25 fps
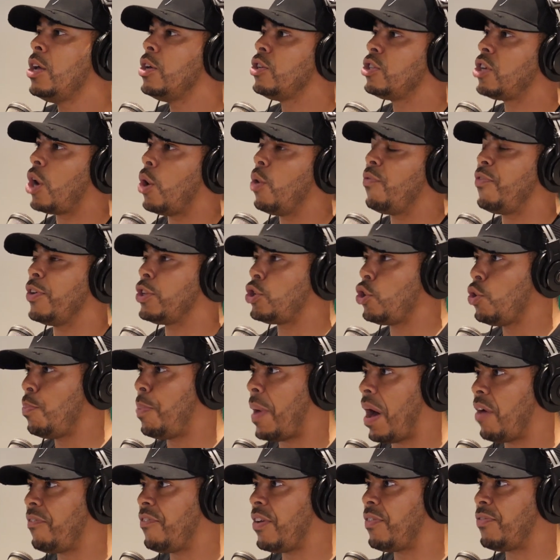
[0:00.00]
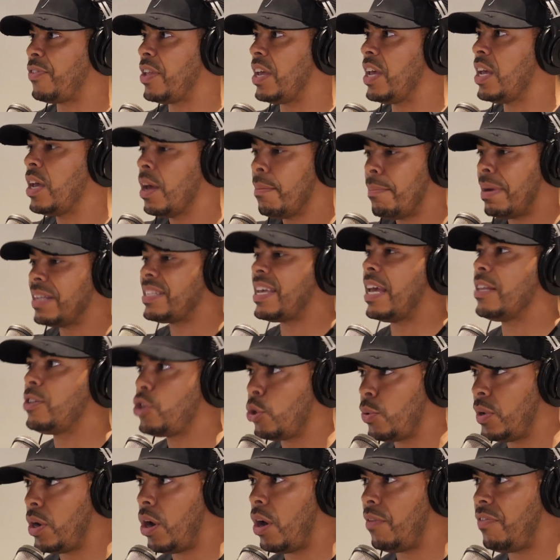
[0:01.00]
So for £2.50, man's getting
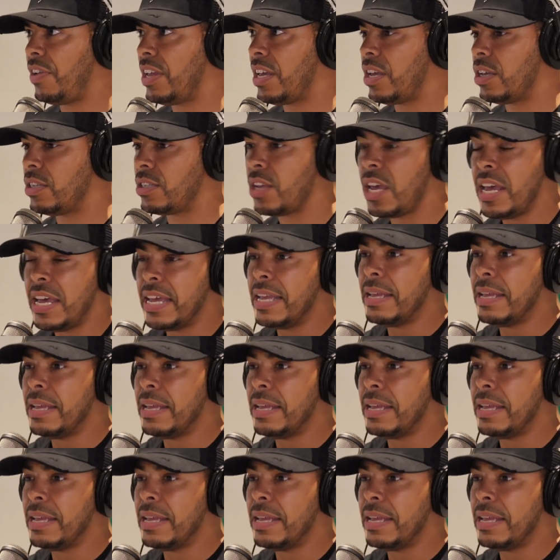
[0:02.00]
2.5 litres.